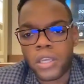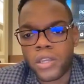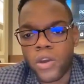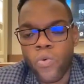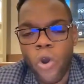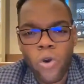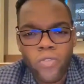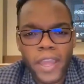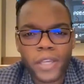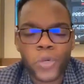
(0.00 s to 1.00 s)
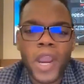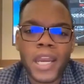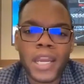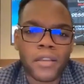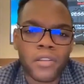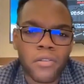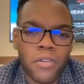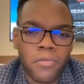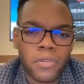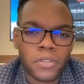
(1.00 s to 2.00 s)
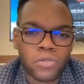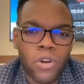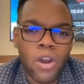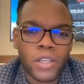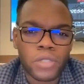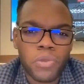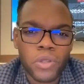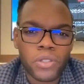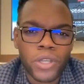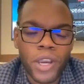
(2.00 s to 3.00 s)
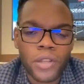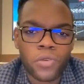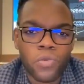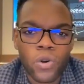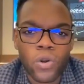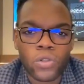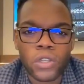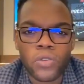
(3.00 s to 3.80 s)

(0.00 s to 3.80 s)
all that training, the strongest military in the world,